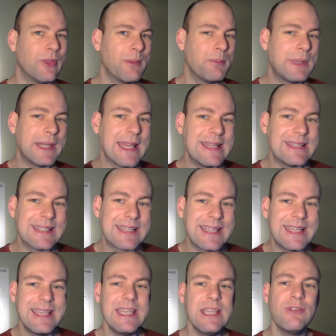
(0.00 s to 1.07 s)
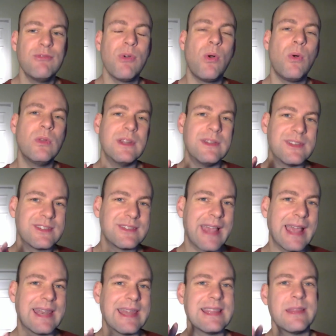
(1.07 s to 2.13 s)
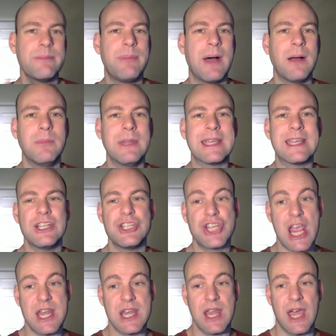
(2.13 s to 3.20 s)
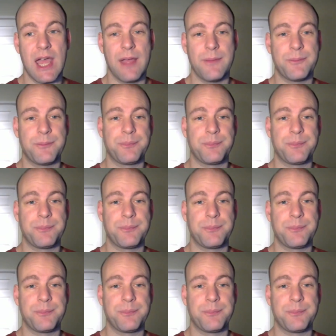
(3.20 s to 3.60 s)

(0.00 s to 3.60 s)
that plays a key role in setting the public agenda.